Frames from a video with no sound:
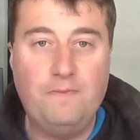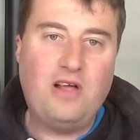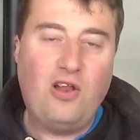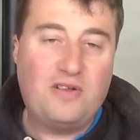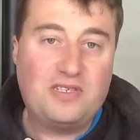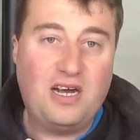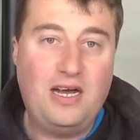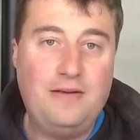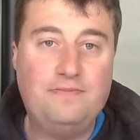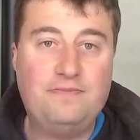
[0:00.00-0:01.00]
A lot of
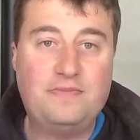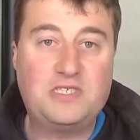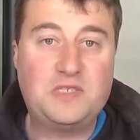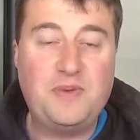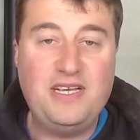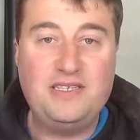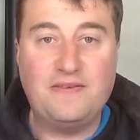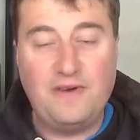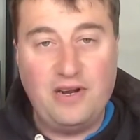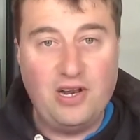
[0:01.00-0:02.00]
time, speeds are
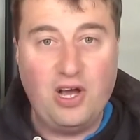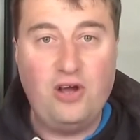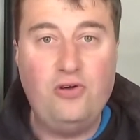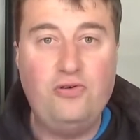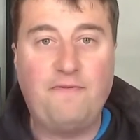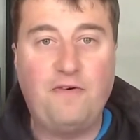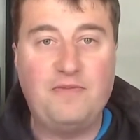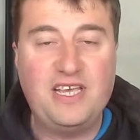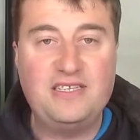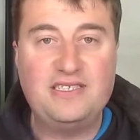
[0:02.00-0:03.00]
very low from the
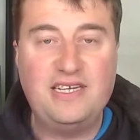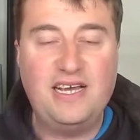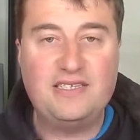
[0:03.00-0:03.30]
internet